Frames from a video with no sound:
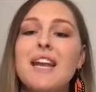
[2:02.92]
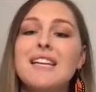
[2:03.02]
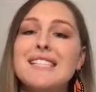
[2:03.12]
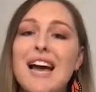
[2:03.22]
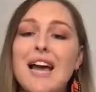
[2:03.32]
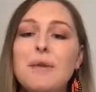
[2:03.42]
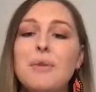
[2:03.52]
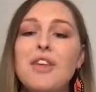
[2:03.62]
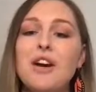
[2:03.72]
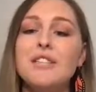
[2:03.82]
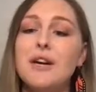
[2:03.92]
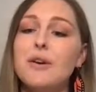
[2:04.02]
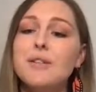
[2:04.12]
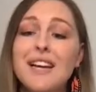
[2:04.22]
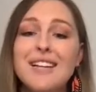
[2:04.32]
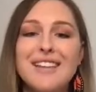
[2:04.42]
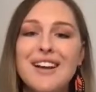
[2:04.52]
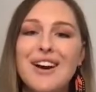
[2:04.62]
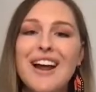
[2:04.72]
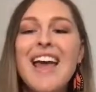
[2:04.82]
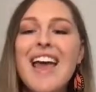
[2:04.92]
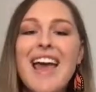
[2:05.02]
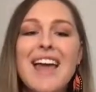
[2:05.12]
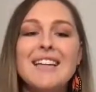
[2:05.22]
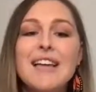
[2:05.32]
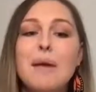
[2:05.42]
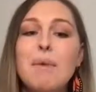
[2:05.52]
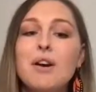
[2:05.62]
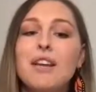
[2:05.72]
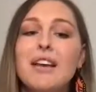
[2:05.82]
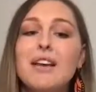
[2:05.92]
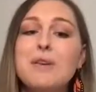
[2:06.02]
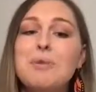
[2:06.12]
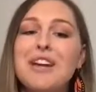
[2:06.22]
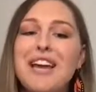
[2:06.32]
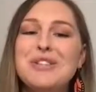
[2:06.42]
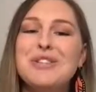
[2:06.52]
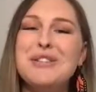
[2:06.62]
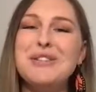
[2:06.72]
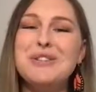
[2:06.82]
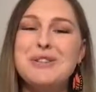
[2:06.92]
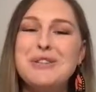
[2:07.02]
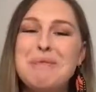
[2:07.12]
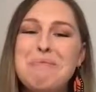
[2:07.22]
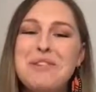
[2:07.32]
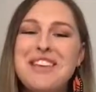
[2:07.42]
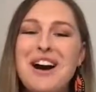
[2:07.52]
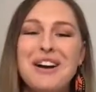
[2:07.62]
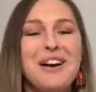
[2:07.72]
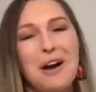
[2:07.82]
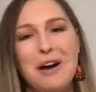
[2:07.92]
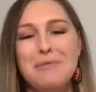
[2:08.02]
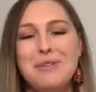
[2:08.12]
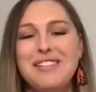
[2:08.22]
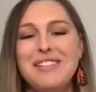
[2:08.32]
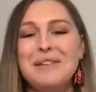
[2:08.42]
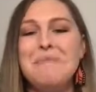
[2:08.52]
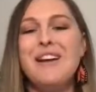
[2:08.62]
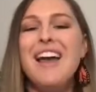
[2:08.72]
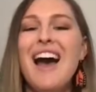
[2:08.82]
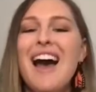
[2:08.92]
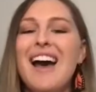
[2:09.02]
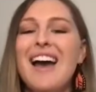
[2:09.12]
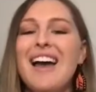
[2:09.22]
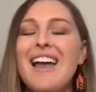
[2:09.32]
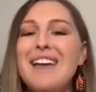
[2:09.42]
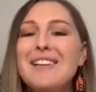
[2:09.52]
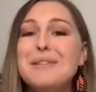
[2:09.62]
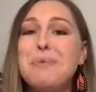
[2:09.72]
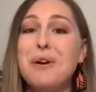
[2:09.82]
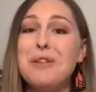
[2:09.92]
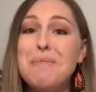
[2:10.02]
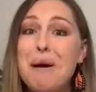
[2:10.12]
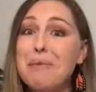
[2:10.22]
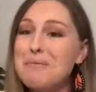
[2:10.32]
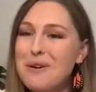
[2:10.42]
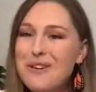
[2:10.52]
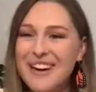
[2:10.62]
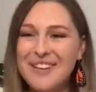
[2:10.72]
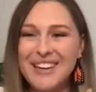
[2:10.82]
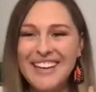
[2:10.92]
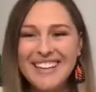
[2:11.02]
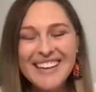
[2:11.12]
and design with the Ontario Science Centre, and a marketing and communications internship with the Aga Khan Museum, supporting their public programming.